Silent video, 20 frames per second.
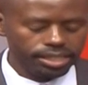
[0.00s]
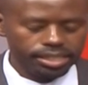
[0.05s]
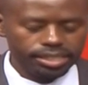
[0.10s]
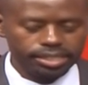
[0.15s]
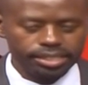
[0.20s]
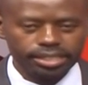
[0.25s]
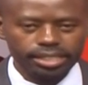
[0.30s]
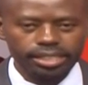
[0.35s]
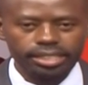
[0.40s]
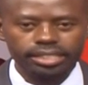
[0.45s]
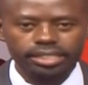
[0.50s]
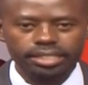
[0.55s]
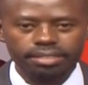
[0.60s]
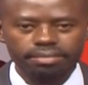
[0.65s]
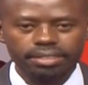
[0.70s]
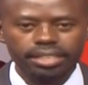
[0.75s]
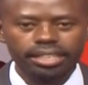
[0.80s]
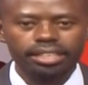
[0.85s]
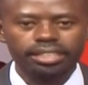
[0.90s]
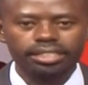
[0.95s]
State
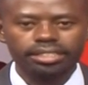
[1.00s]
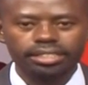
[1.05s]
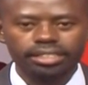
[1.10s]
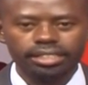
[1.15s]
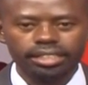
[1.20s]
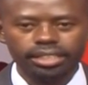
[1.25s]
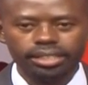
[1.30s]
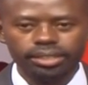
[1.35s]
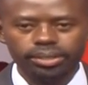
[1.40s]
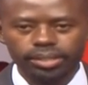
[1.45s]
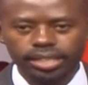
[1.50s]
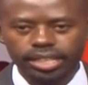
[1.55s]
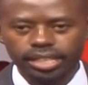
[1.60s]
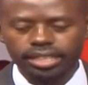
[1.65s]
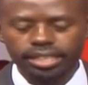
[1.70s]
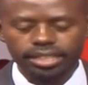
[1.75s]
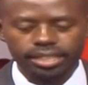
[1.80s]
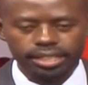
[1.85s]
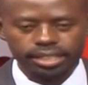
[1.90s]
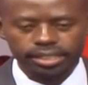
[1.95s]
Surveillance in
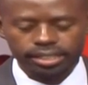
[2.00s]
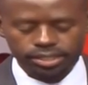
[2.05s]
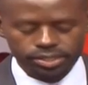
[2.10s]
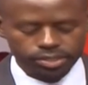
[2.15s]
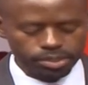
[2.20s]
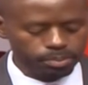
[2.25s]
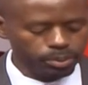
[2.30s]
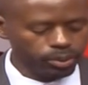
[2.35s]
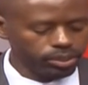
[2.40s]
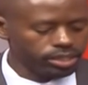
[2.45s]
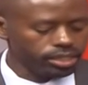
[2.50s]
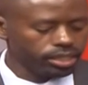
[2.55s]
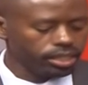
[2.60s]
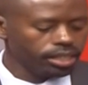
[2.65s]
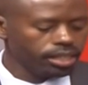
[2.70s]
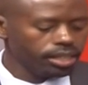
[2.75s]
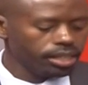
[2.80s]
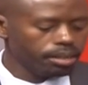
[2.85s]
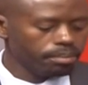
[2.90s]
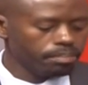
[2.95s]
Uganda, the latest report
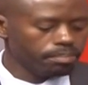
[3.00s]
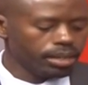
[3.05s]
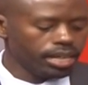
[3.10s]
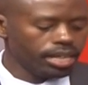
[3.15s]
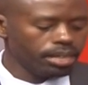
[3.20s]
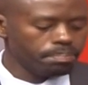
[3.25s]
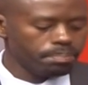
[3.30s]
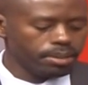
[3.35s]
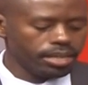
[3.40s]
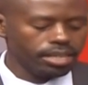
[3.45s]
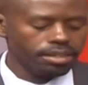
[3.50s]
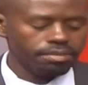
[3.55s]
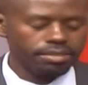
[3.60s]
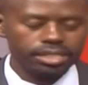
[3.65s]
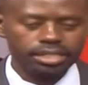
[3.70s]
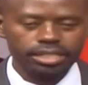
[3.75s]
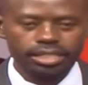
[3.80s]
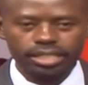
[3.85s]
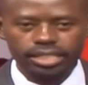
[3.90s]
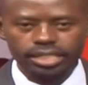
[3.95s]
by
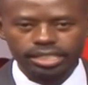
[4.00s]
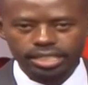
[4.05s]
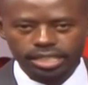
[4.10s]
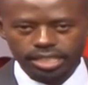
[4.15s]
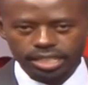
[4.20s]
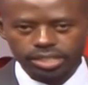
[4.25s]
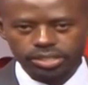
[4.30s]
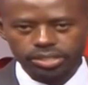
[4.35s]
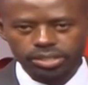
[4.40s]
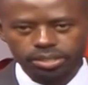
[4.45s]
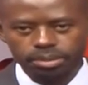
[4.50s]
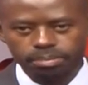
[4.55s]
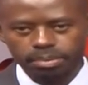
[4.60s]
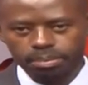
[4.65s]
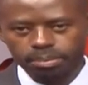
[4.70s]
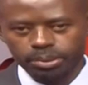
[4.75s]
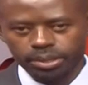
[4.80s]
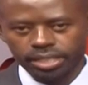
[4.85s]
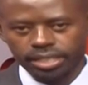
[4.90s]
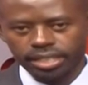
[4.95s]
Privacy International,
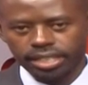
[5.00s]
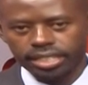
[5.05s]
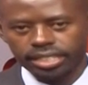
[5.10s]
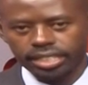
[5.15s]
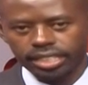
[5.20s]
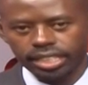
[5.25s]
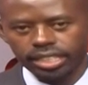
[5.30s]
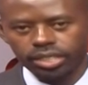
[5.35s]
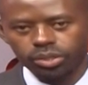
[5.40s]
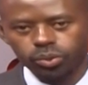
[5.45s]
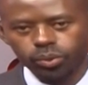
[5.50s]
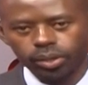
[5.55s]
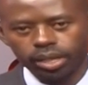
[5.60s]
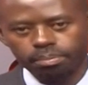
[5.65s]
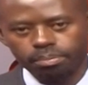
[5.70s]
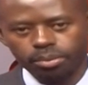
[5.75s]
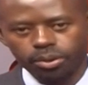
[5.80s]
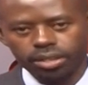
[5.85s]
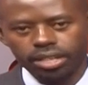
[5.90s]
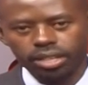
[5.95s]
but putting that into a
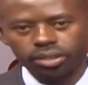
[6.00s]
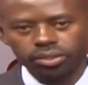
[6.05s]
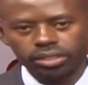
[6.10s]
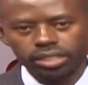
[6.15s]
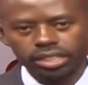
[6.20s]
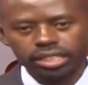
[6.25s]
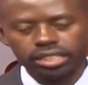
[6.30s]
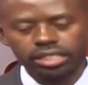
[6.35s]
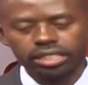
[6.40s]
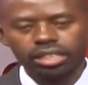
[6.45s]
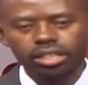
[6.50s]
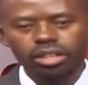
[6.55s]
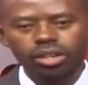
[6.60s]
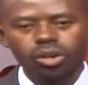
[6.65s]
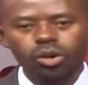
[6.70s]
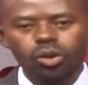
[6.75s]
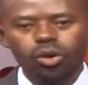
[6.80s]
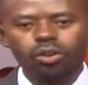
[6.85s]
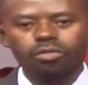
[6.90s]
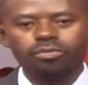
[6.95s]
broader context
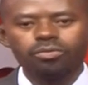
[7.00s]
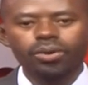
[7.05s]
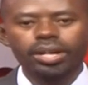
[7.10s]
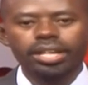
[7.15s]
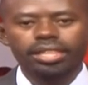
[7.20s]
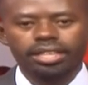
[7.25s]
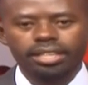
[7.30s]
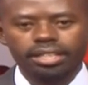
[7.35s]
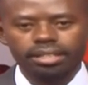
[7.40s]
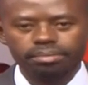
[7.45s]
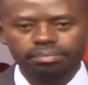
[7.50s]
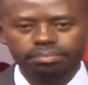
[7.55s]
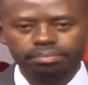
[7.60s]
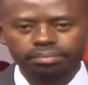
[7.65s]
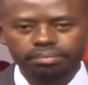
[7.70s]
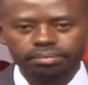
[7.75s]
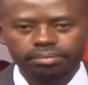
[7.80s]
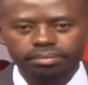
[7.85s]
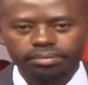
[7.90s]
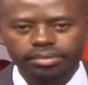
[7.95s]
of whether
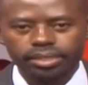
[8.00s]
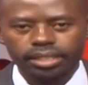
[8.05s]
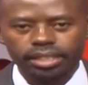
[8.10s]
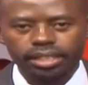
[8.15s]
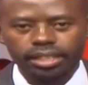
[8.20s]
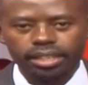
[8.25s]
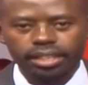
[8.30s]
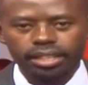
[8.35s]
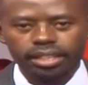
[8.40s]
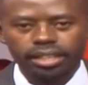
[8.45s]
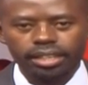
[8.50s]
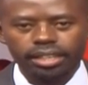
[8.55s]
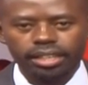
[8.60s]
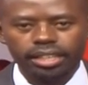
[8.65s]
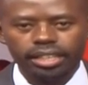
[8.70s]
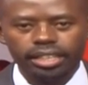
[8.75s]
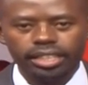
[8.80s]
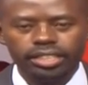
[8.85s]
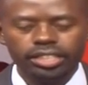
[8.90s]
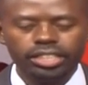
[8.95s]

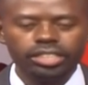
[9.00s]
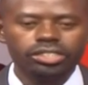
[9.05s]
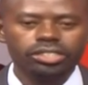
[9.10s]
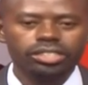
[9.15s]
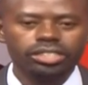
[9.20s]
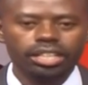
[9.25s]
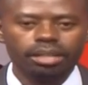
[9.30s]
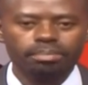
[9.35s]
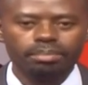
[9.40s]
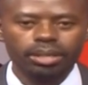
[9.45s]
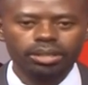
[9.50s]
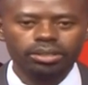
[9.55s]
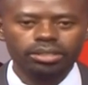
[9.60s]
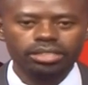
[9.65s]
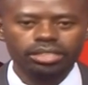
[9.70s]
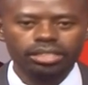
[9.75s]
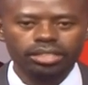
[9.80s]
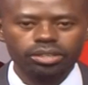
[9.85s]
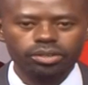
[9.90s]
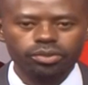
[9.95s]
it is about
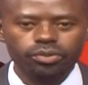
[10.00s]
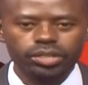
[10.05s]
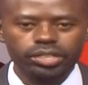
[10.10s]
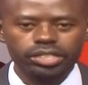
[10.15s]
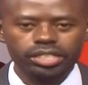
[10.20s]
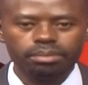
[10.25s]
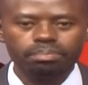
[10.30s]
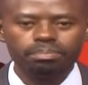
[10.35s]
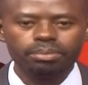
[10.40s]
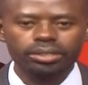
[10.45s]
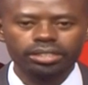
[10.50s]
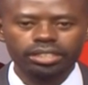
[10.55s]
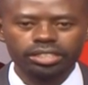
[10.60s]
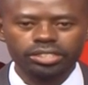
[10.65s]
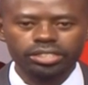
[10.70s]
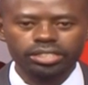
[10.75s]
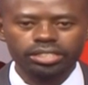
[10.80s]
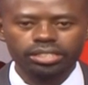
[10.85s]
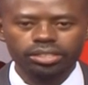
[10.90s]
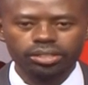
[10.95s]
regime
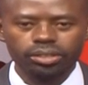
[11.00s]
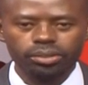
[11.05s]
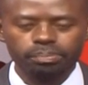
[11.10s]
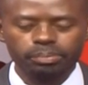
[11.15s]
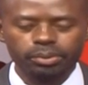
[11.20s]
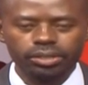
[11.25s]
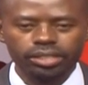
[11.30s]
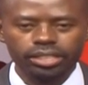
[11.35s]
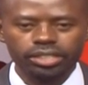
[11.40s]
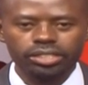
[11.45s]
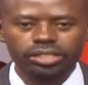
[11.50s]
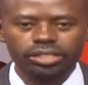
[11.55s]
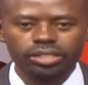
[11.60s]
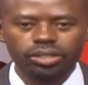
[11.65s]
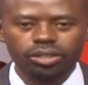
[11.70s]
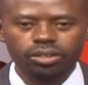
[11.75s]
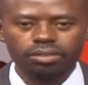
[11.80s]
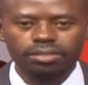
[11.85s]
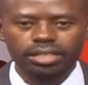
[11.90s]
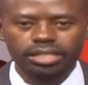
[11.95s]
protection or protection
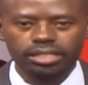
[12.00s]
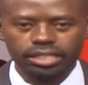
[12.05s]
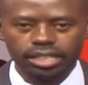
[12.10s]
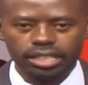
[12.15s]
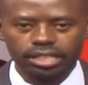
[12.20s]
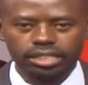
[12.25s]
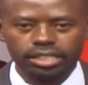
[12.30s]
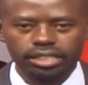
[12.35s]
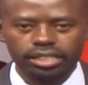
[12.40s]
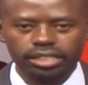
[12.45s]
of the state.